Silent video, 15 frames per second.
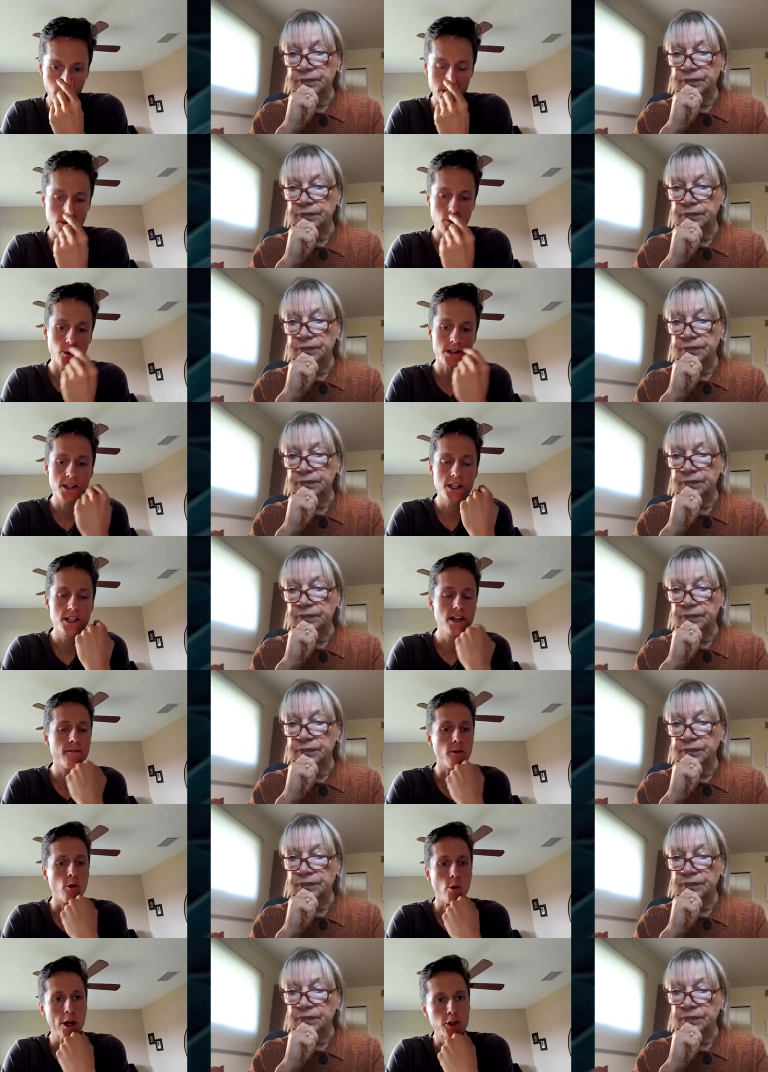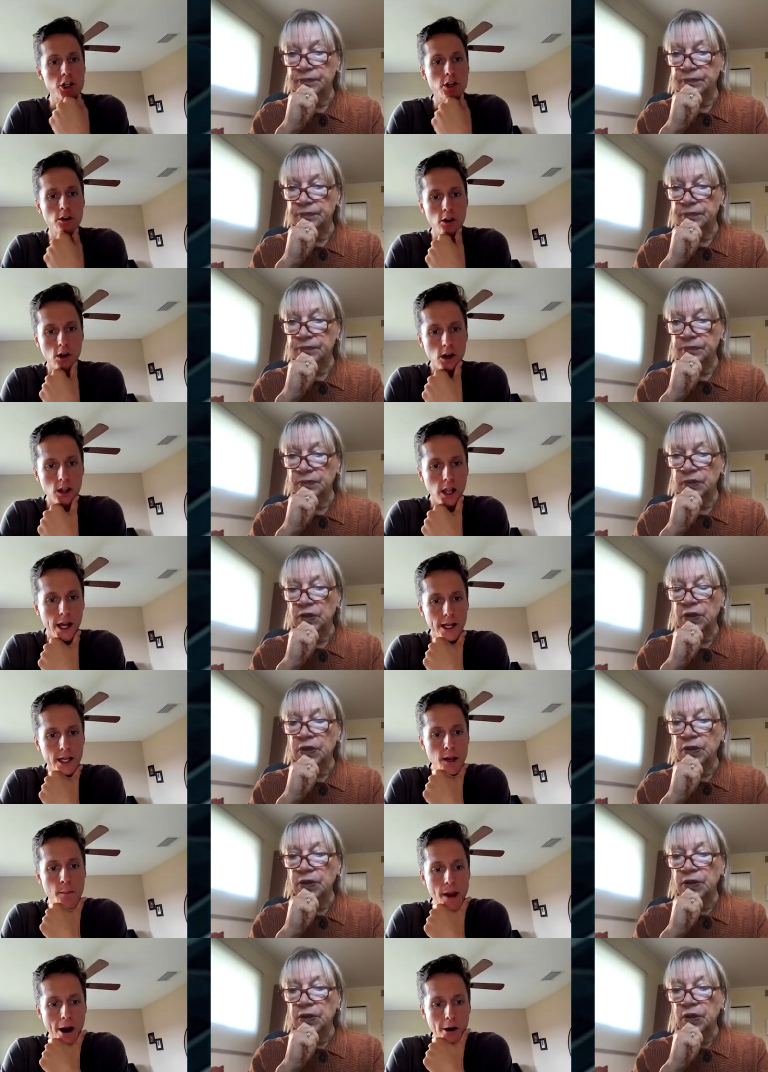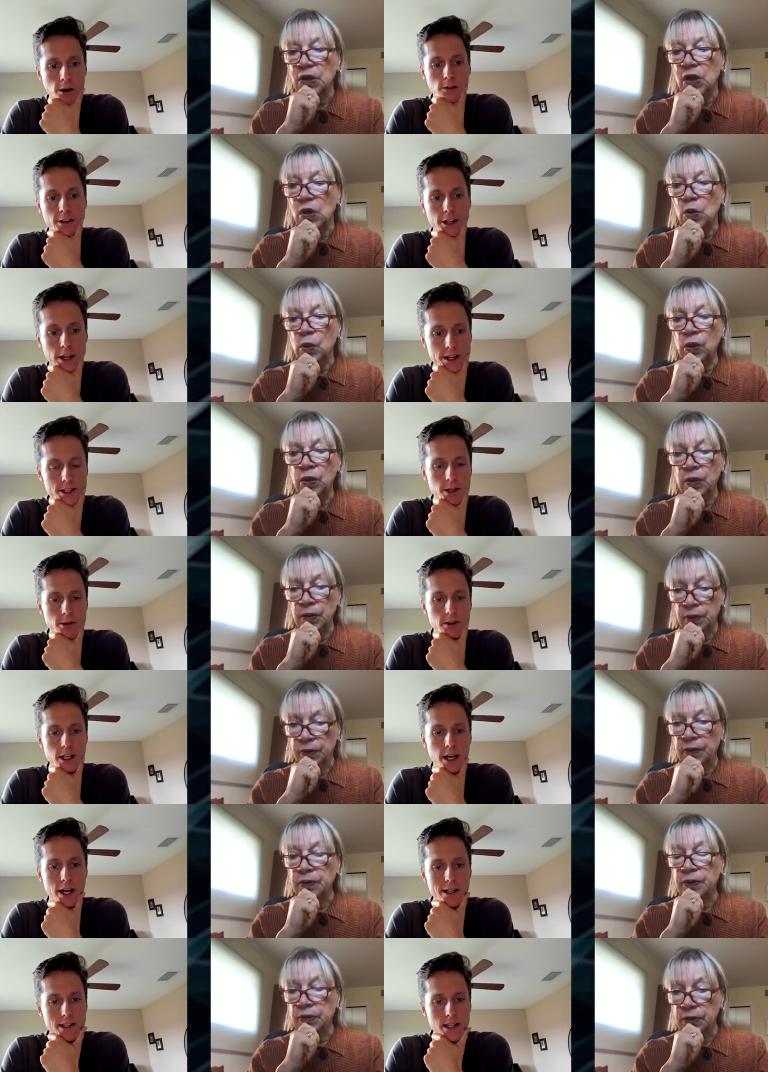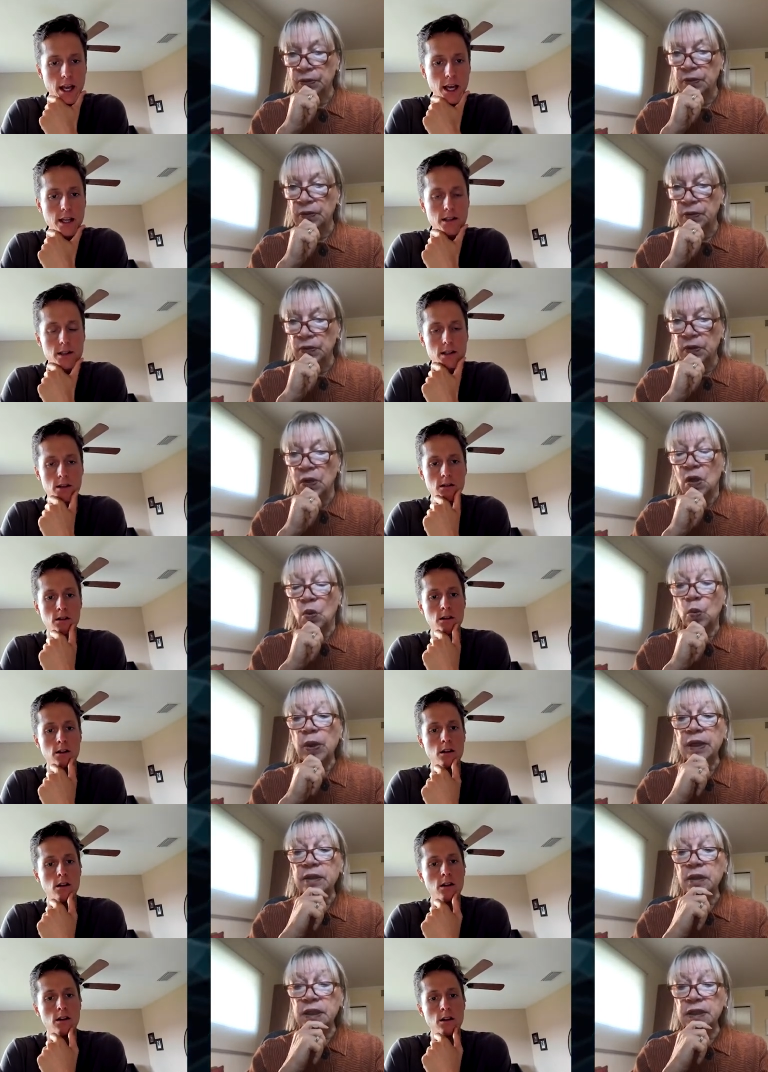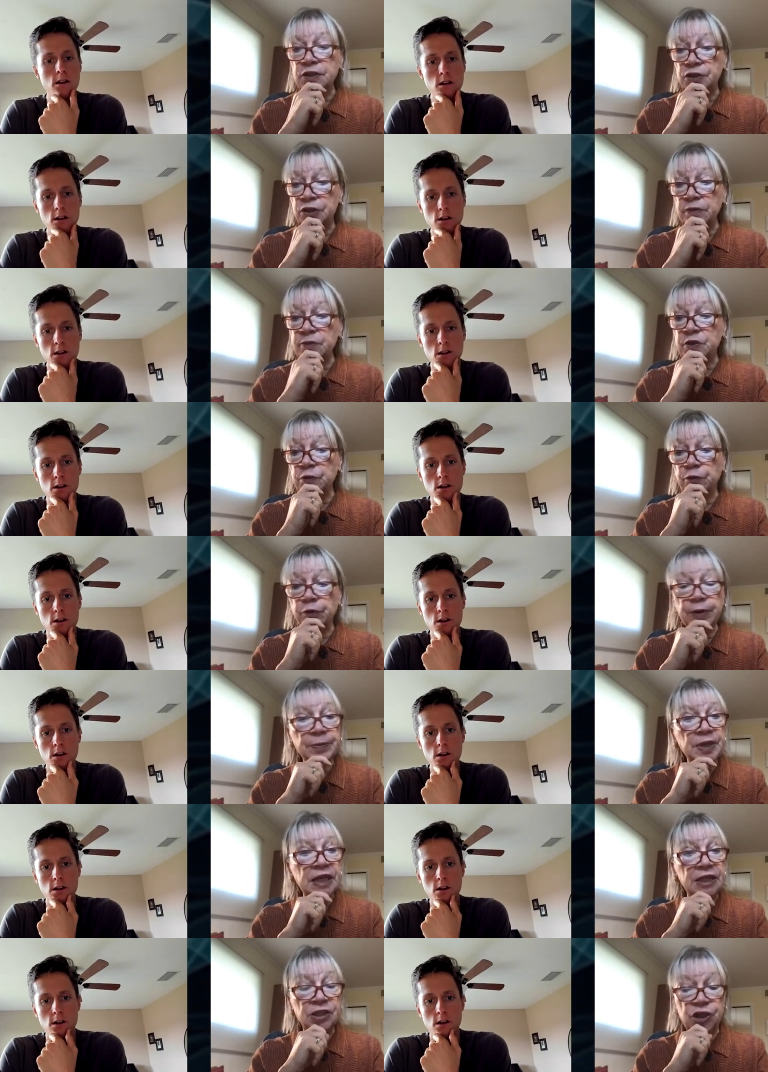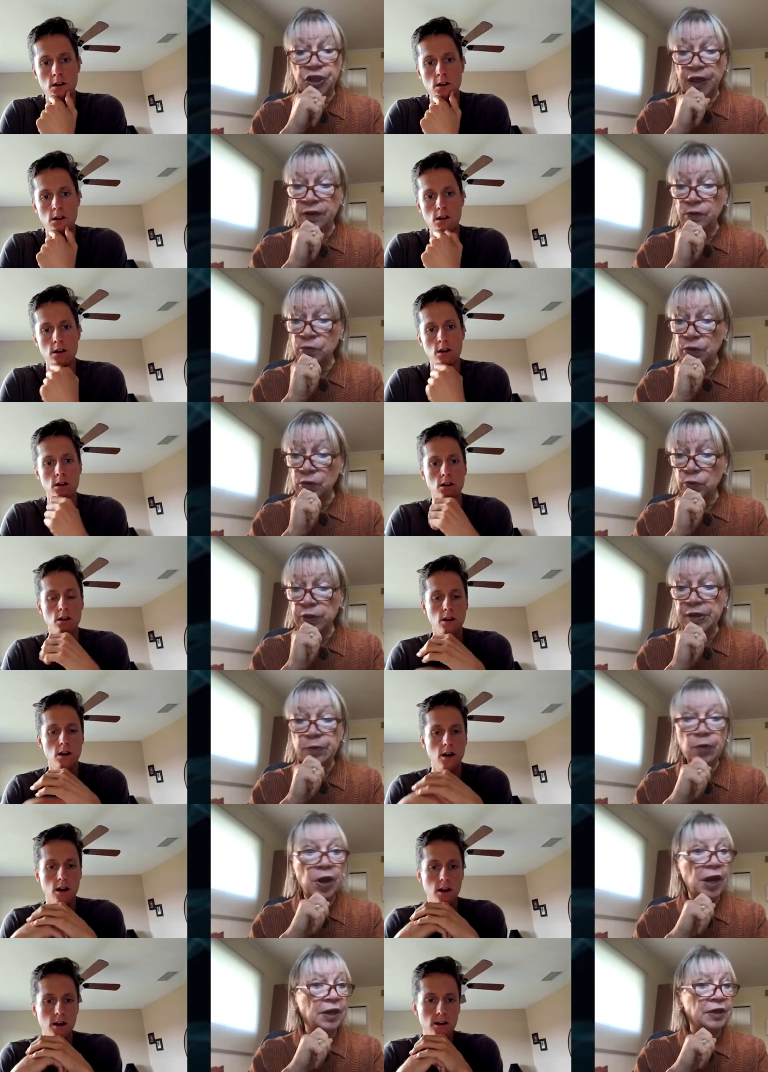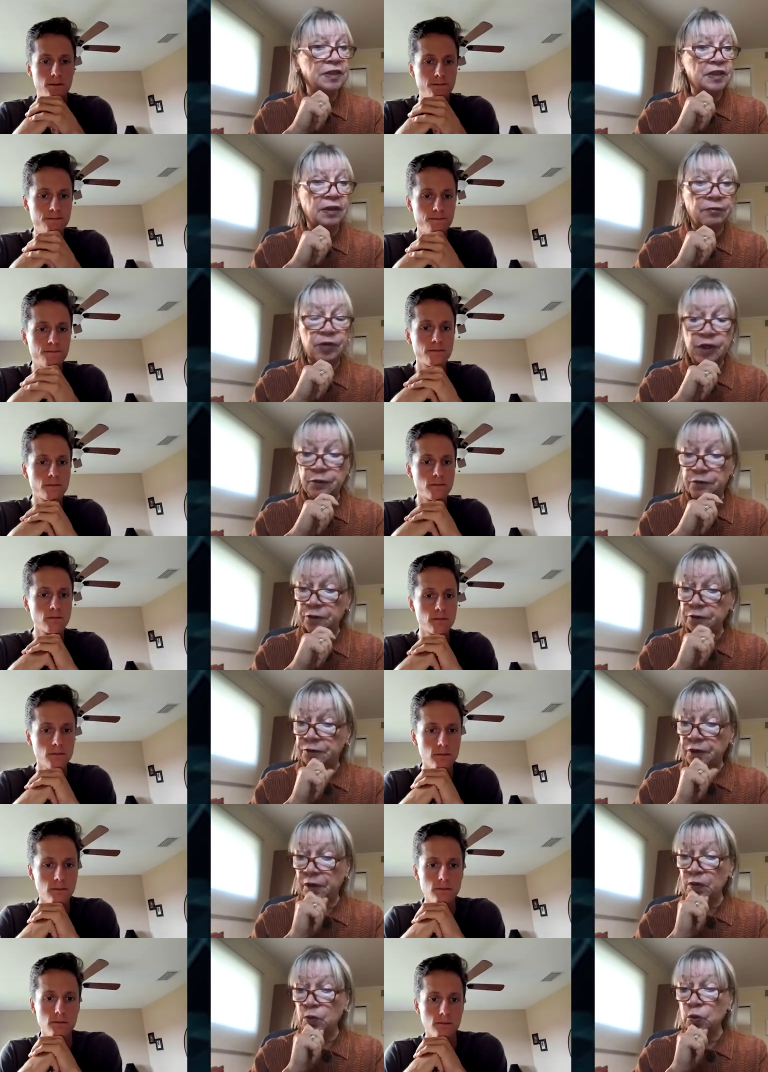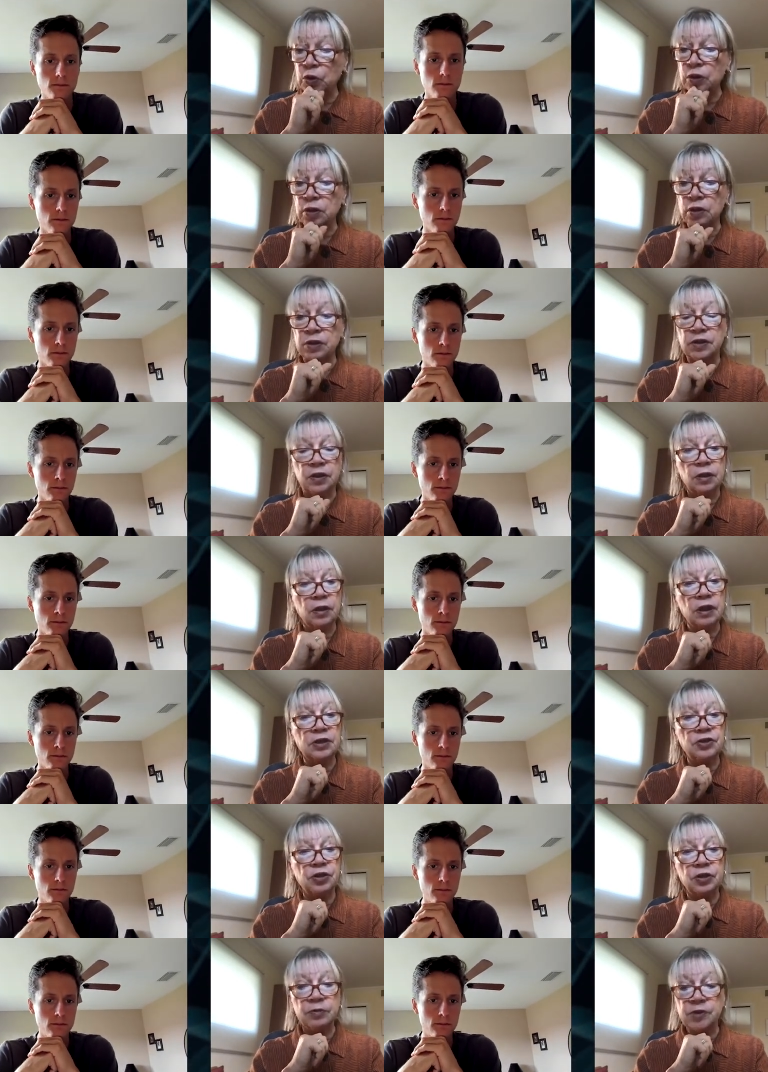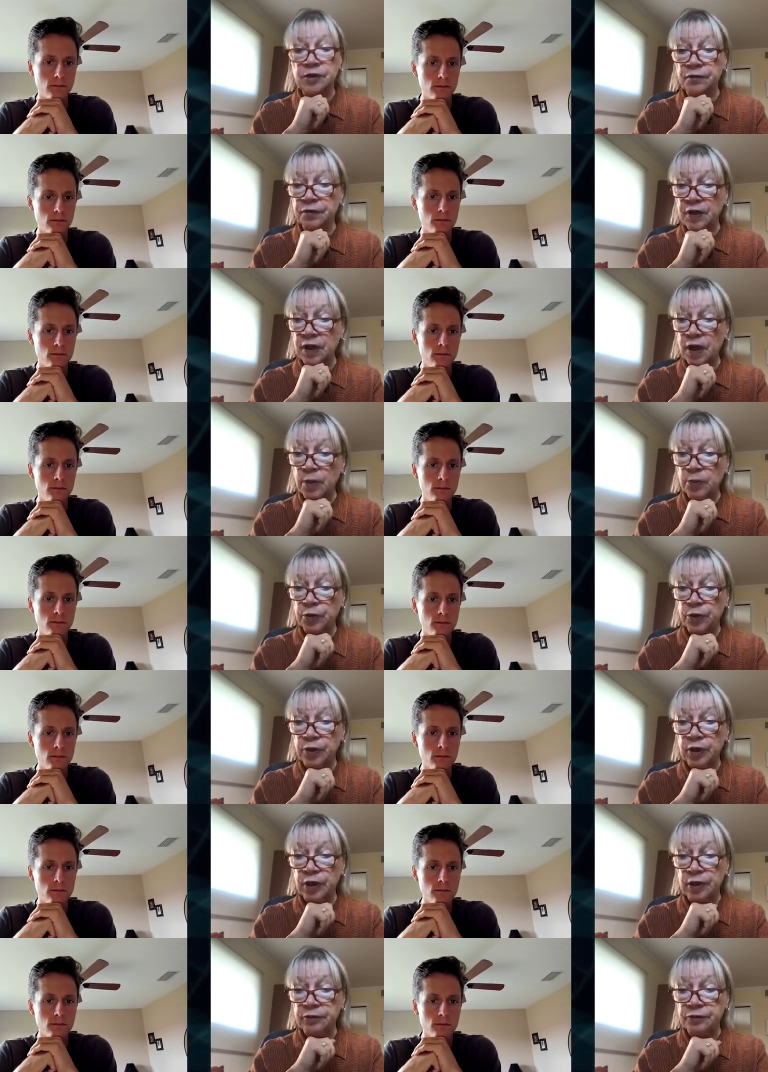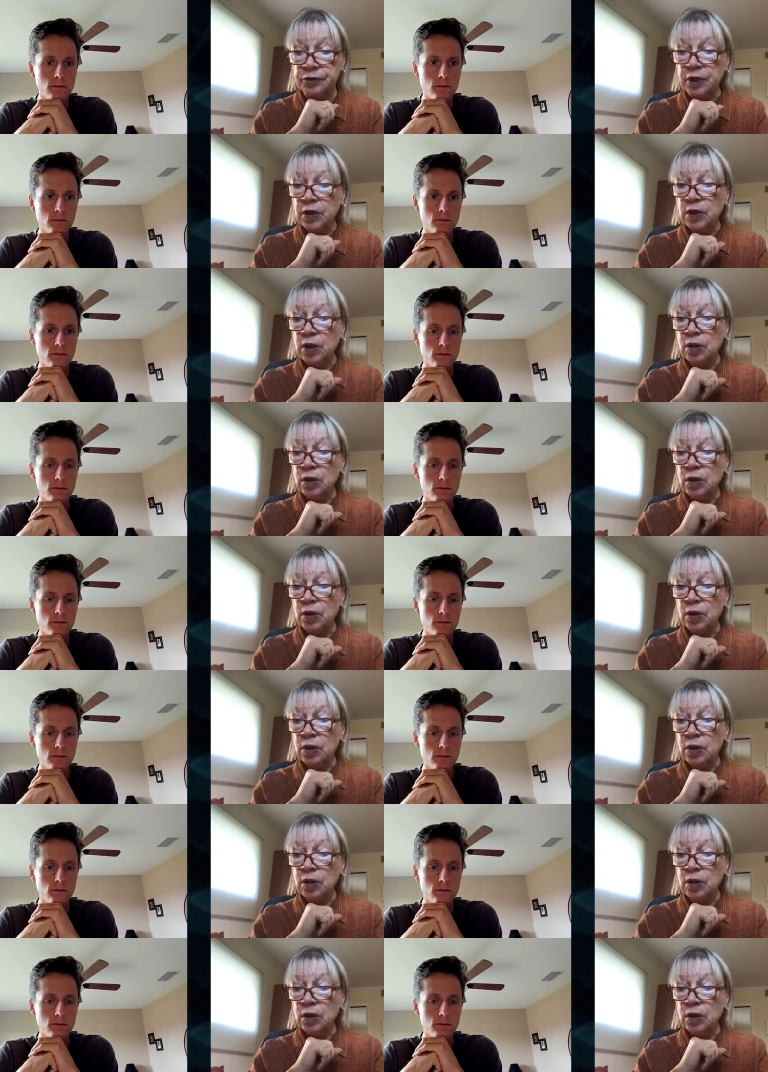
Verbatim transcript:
Speaker 1: What's what's the differential look like comparatively to us here in the United States?
Speaker 2: Well, in terms of women in general, we rank 75th in the world in terms of the number of